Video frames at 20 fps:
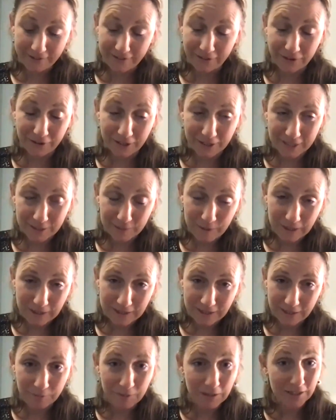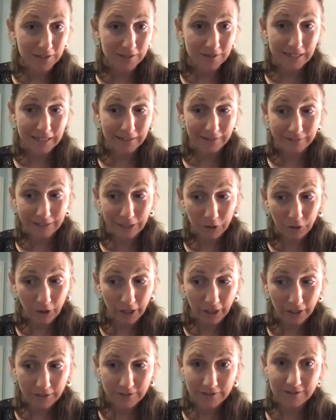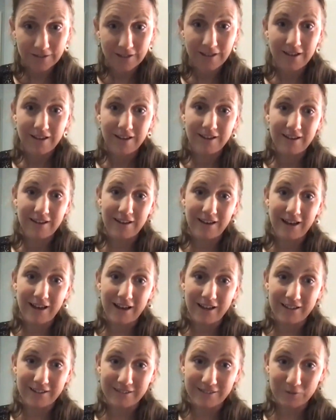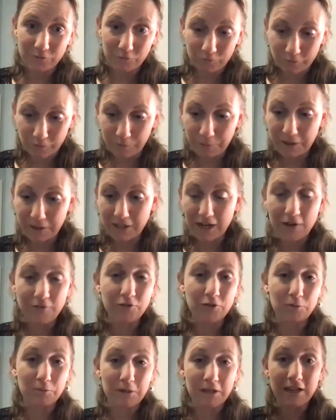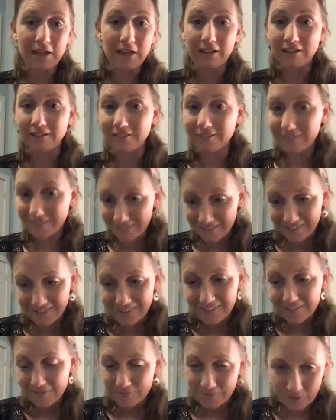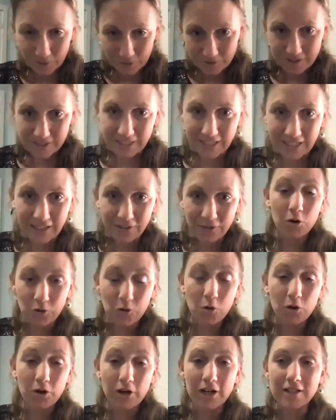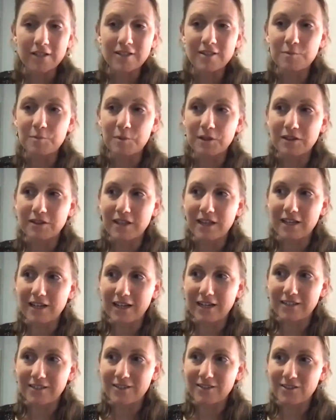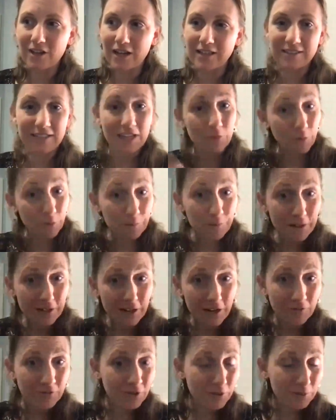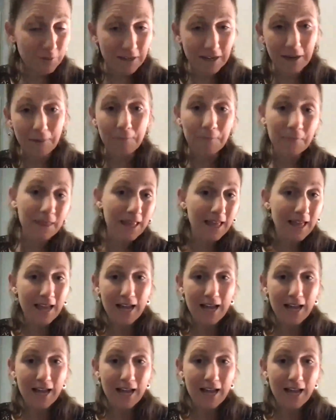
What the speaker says: They're expecting me to sing lyrics and repeat after me, and they're singing the chorus, but then I say, repeat after me,